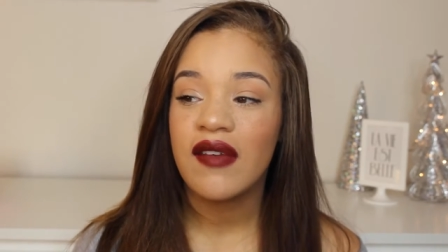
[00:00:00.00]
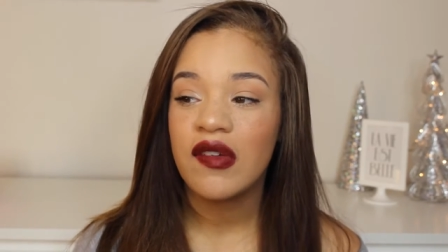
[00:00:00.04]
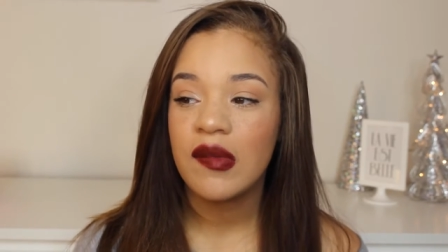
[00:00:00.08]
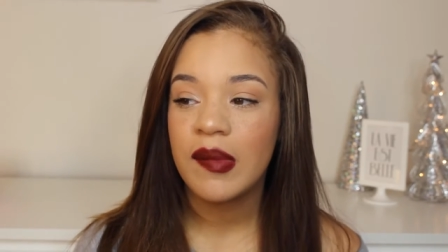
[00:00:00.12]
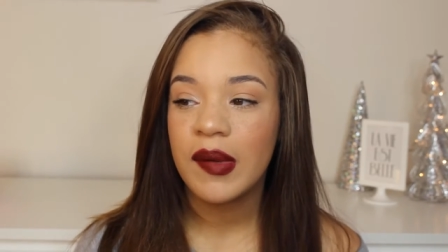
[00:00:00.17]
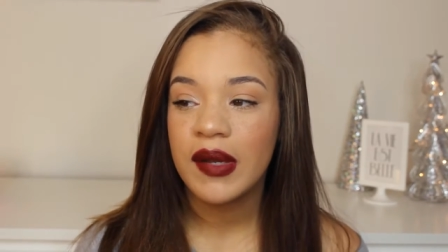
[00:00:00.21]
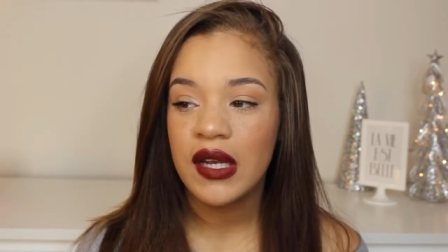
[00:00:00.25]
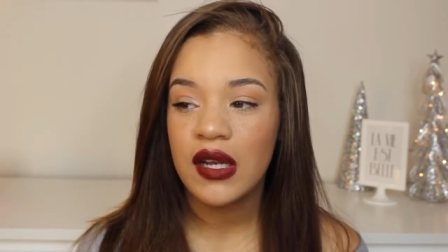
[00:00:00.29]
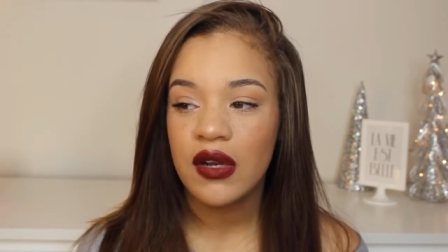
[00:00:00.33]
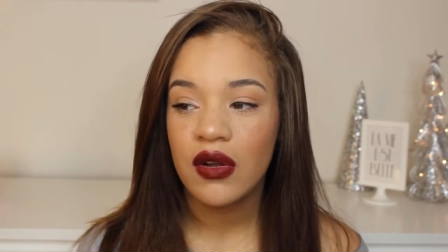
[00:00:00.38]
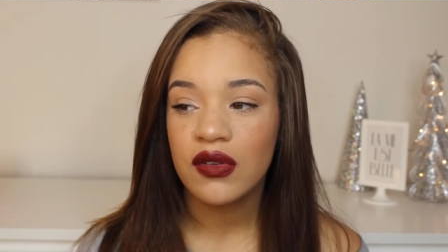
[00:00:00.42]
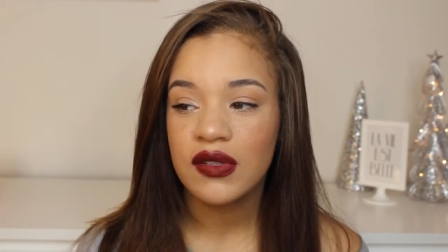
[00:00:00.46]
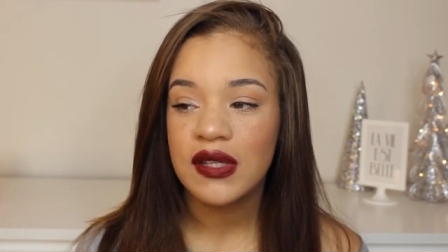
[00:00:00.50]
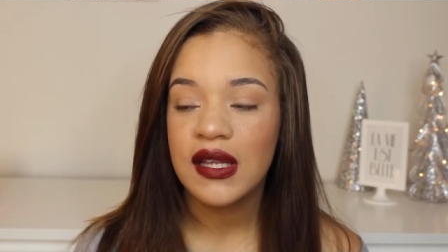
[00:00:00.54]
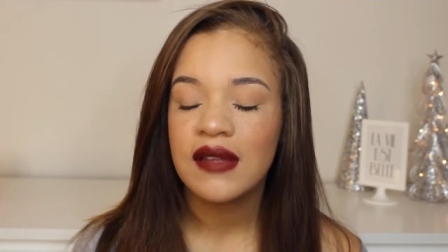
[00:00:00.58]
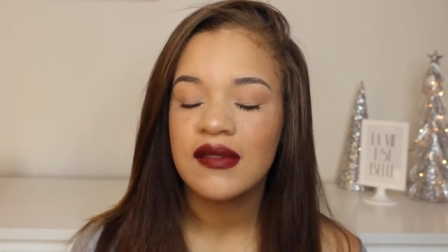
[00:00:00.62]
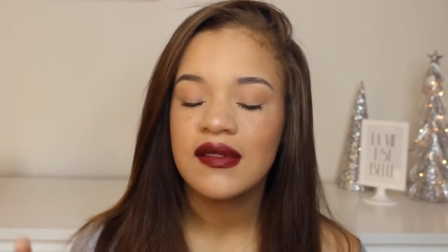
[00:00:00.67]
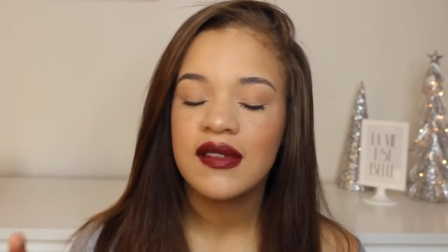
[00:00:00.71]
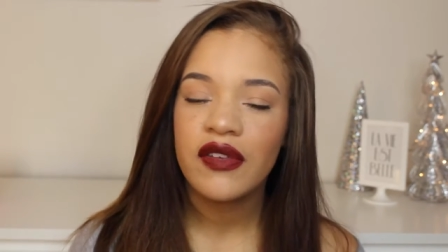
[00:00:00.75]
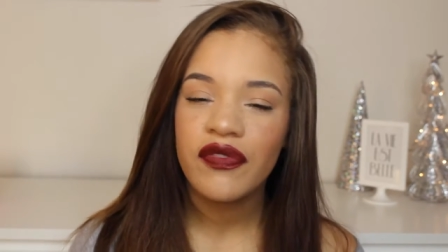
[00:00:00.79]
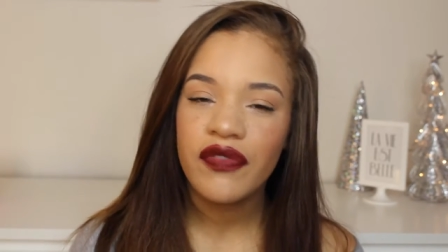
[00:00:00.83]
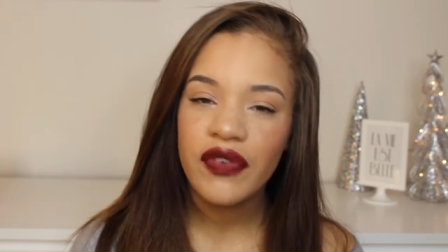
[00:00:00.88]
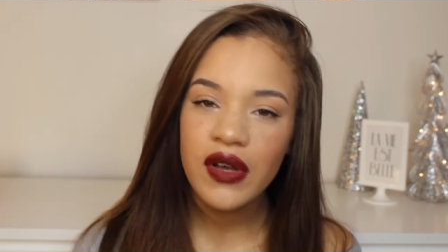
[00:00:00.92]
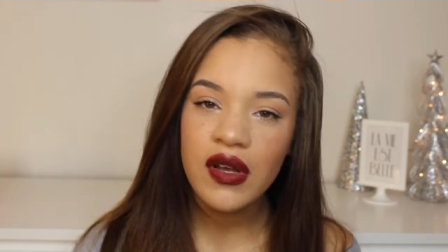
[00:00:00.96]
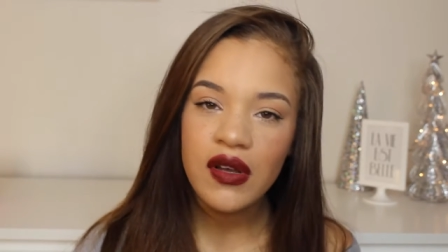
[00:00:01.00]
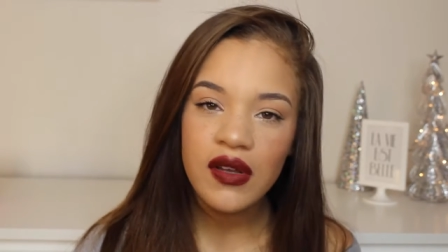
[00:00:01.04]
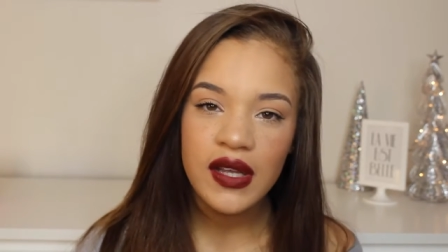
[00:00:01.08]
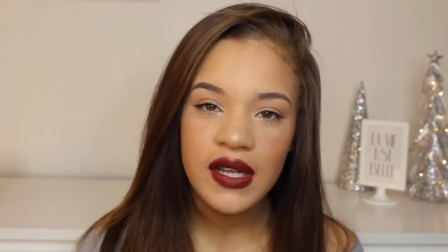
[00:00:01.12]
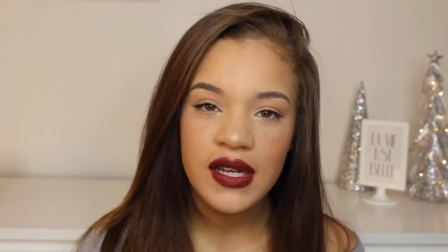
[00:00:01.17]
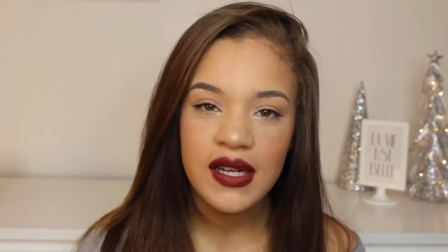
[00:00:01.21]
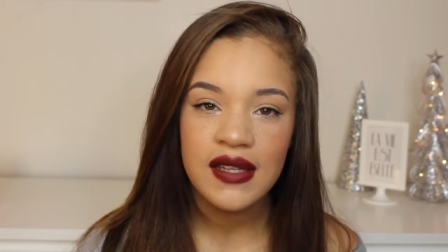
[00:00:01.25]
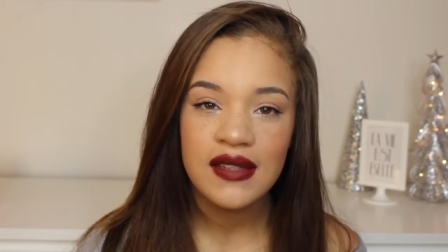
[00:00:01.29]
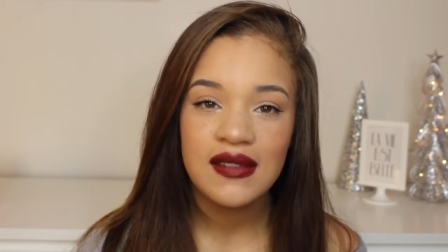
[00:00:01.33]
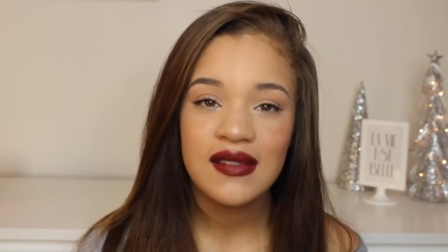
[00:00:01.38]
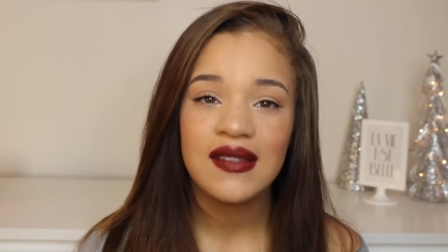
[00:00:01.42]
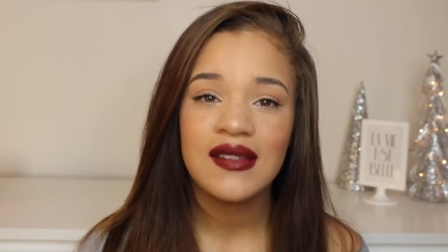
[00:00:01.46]
everybody knows how difficult
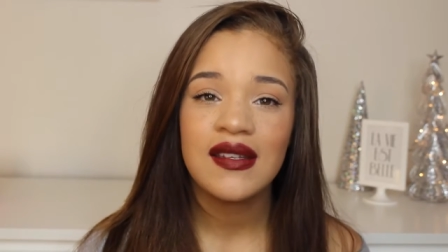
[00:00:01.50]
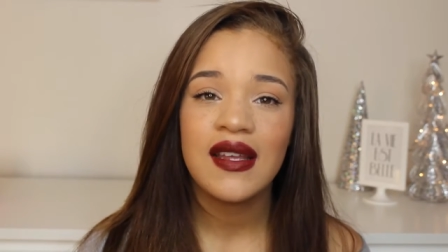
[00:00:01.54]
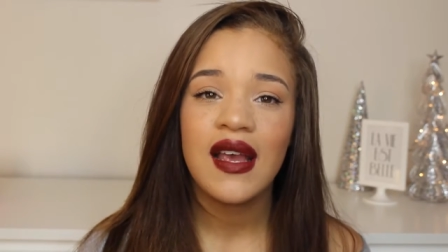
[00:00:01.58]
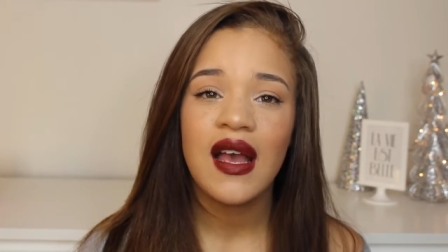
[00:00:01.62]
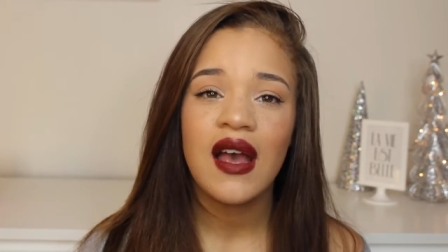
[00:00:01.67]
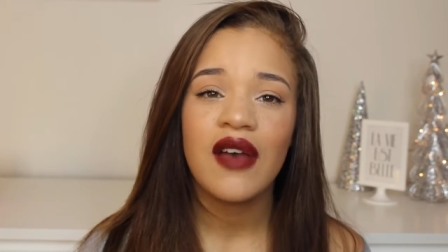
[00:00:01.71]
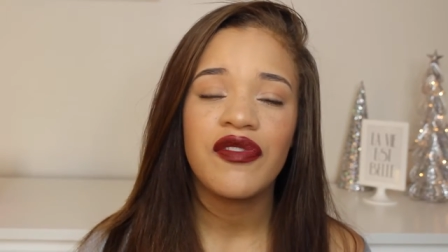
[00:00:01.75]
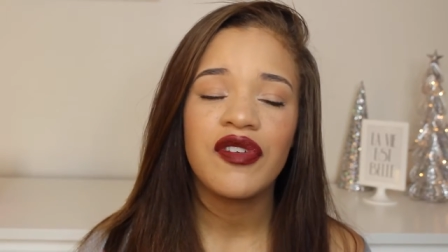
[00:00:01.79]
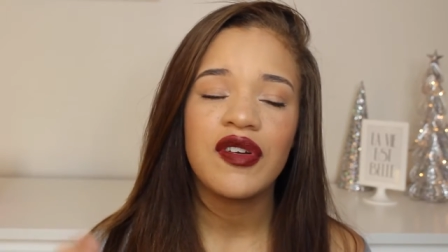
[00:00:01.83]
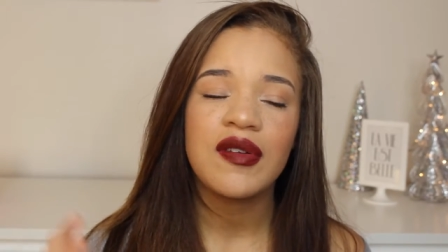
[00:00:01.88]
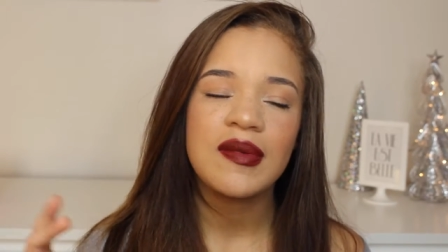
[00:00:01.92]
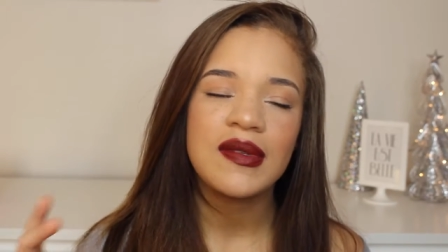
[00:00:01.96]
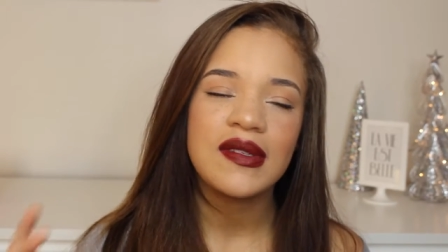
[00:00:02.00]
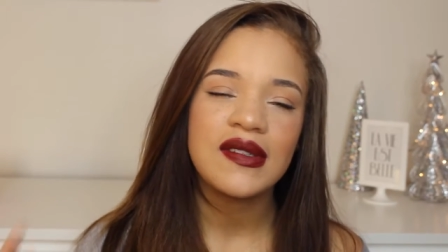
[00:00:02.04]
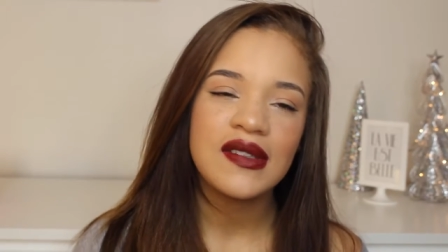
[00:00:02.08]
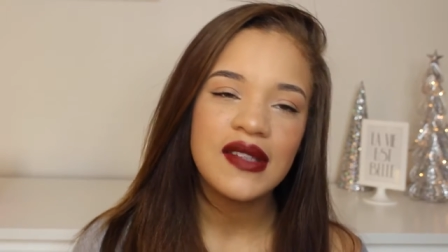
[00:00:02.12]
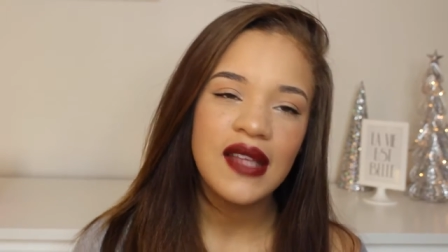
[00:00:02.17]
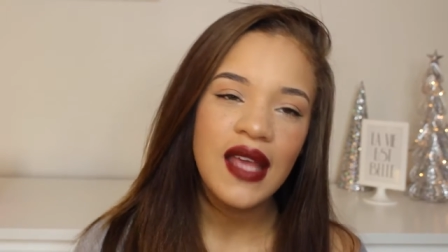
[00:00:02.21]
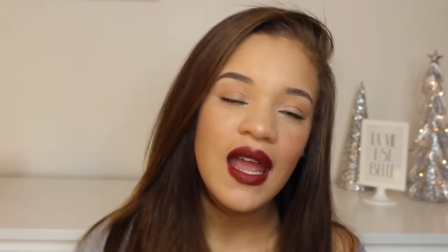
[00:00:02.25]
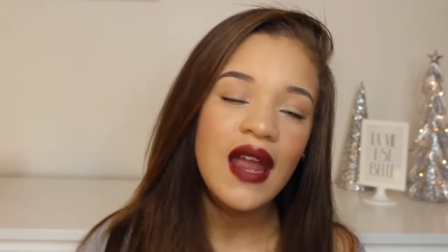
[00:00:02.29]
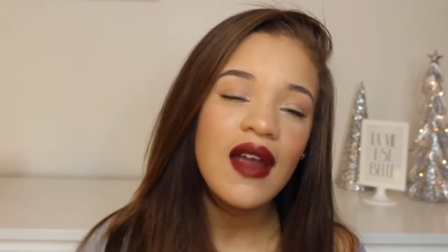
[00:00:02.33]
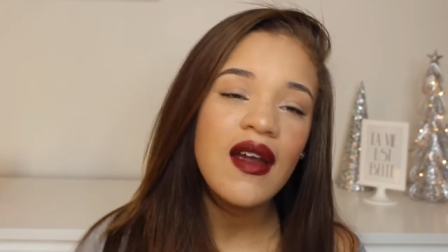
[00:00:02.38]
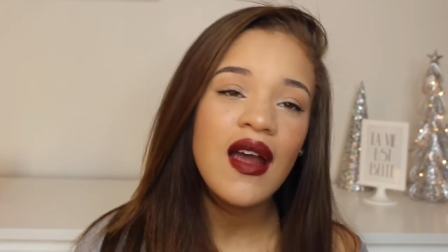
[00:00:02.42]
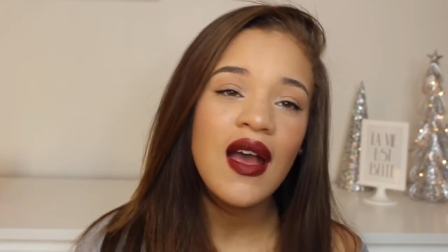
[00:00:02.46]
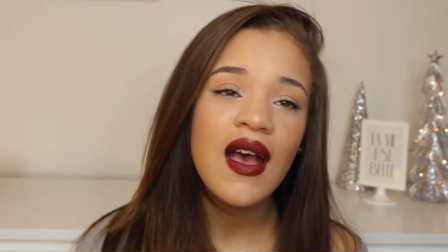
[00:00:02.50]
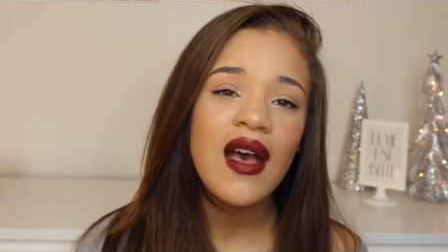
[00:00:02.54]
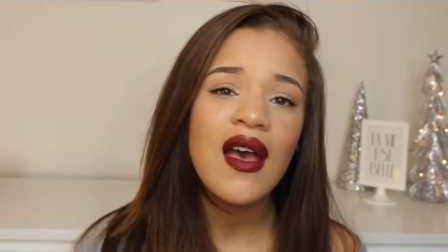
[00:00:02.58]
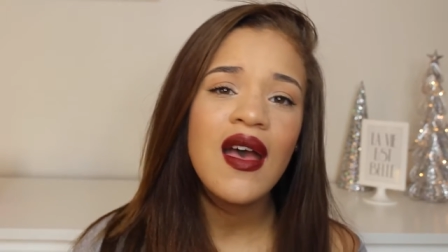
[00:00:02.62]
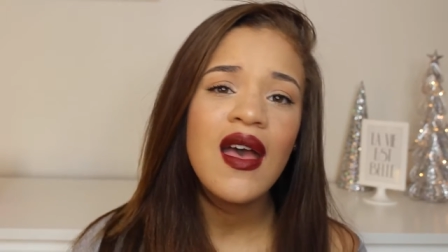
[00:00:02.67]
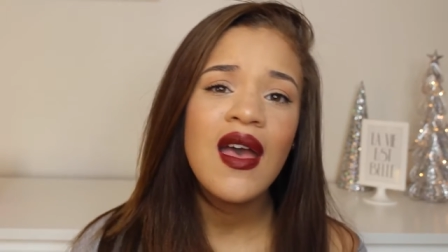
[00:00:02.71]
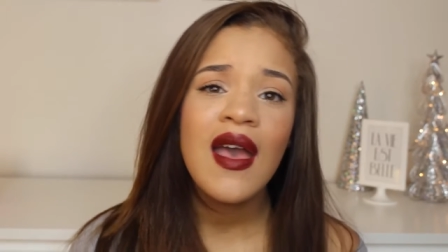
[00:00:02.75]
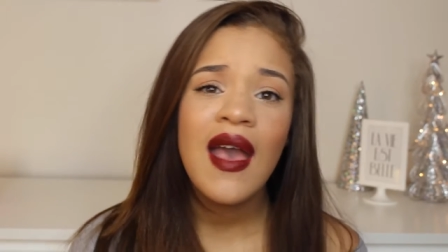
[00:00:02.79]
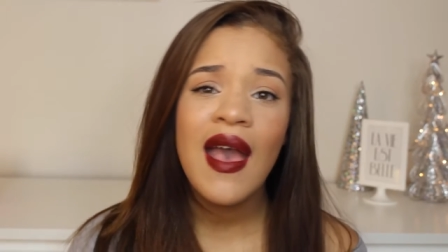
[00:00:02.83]
it is to take off your mascara